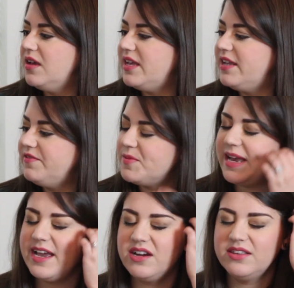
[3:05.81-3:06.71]
It gives my
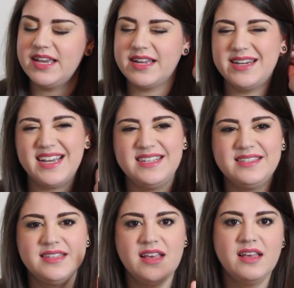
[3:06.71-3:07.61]
hair like a
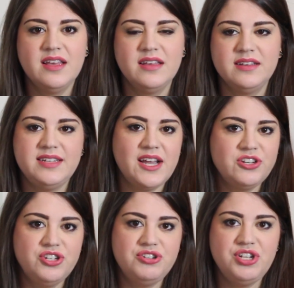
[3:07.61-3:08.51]
nice
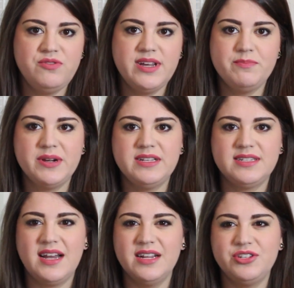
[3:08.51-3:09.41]
texture to it, but
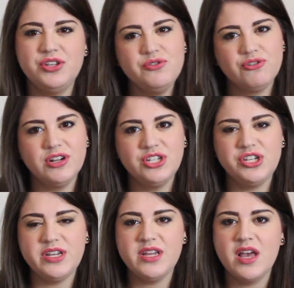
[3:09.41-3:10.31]
it's not too
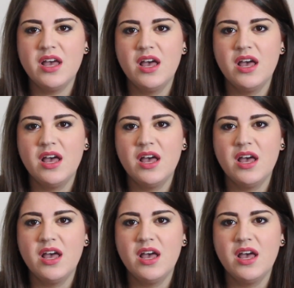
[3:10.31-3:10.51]
crunchy,